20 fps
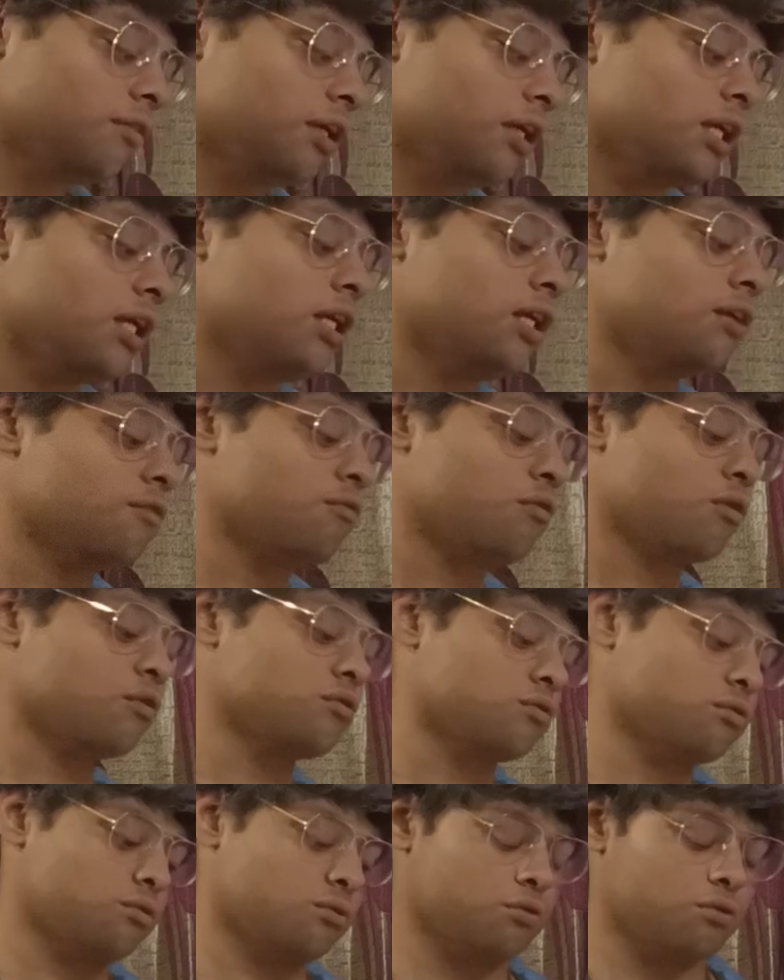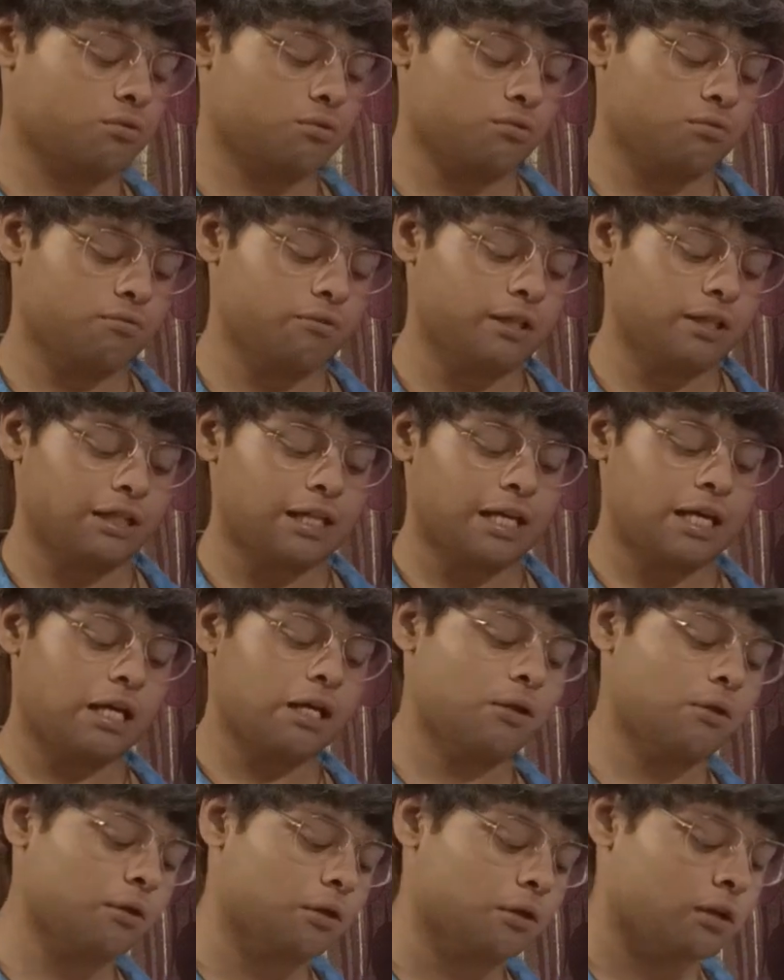We want to
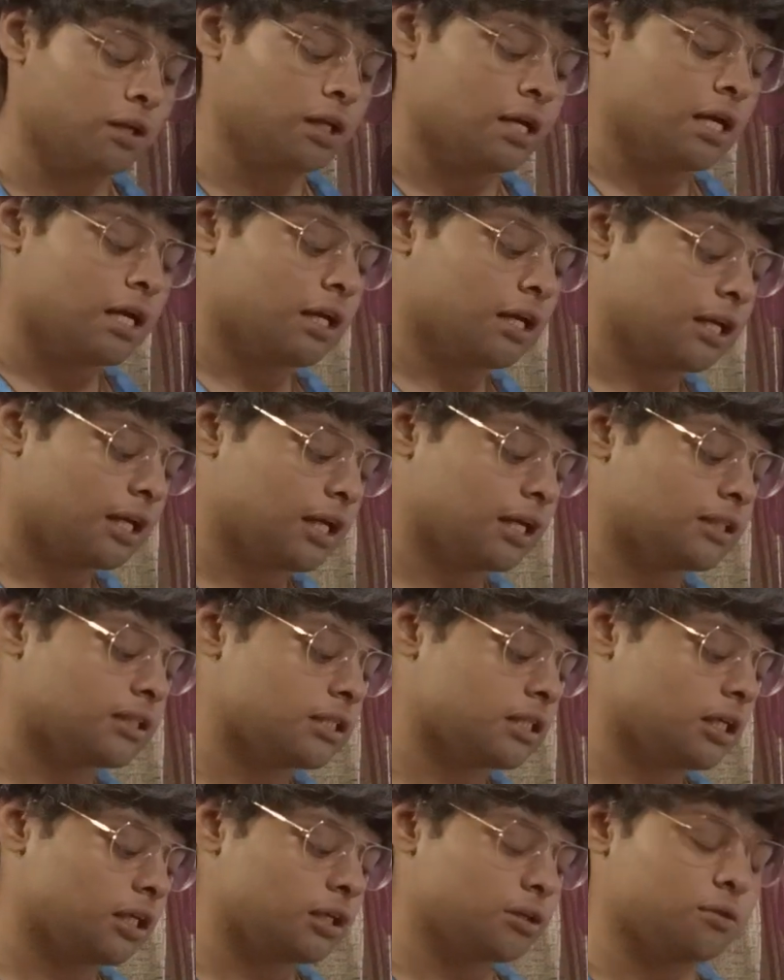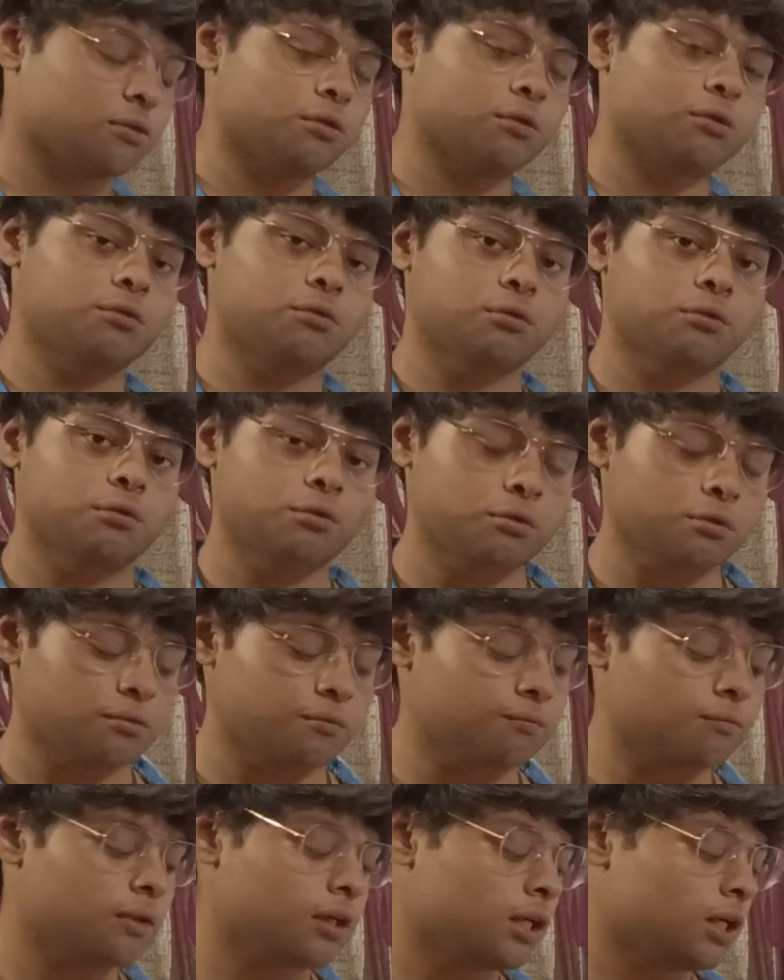retain or get a good
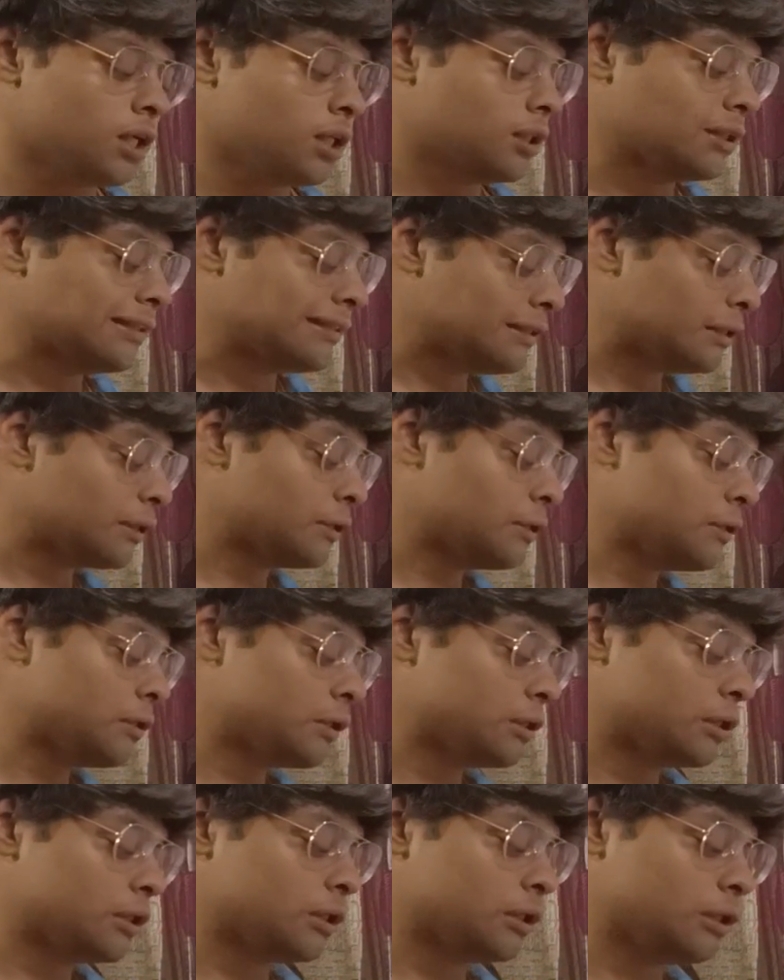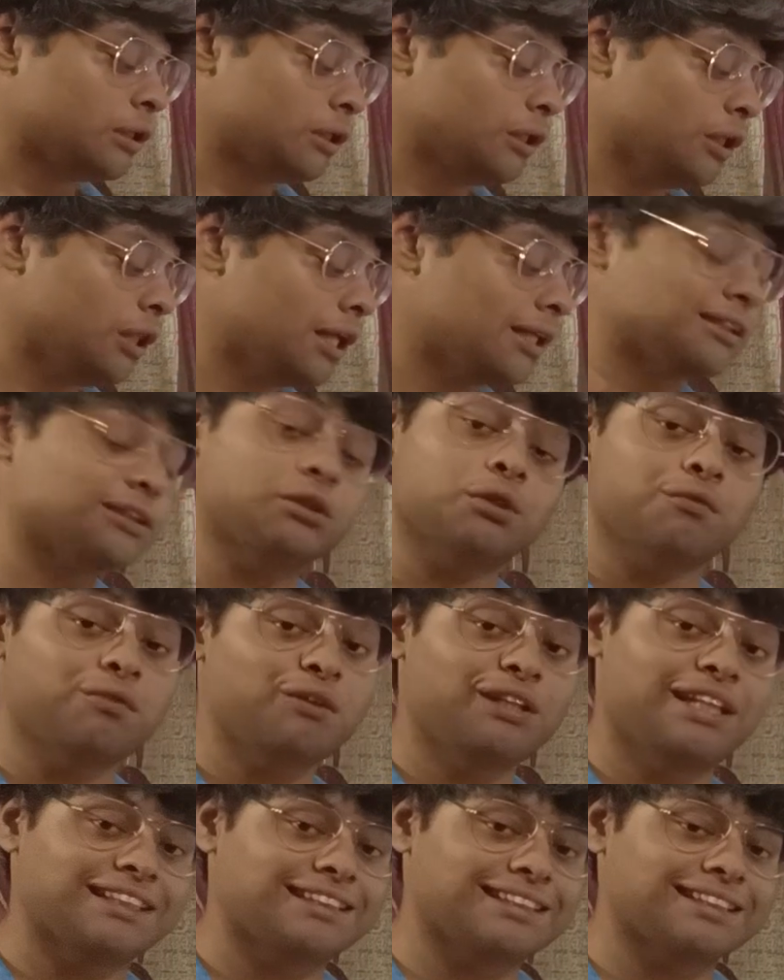room. So, let's do
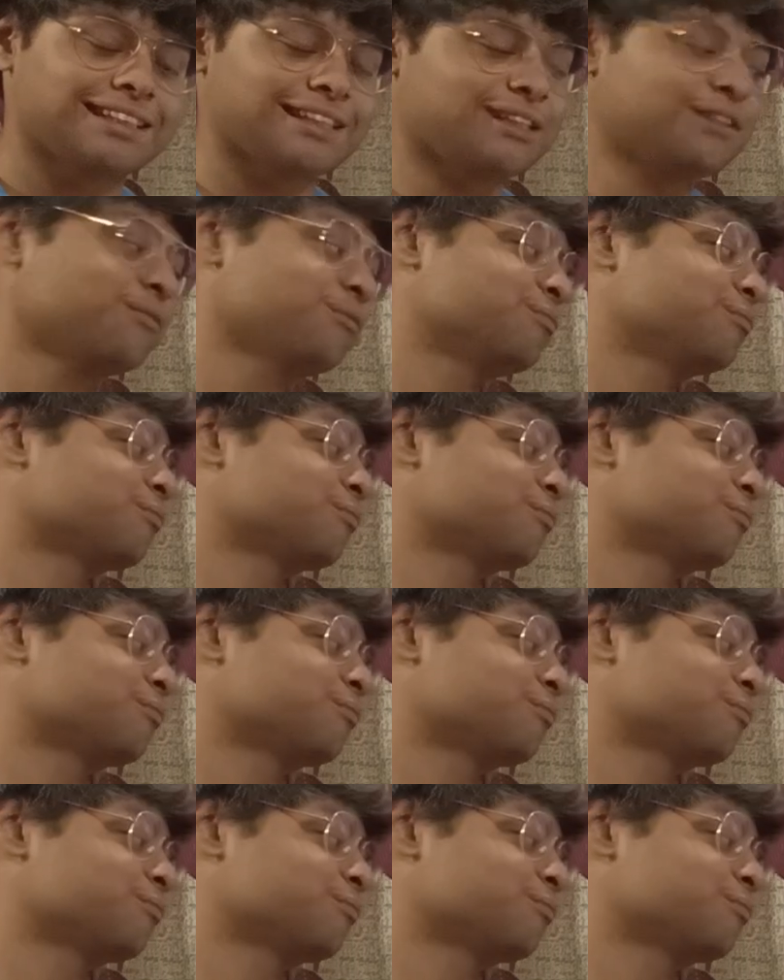with esque.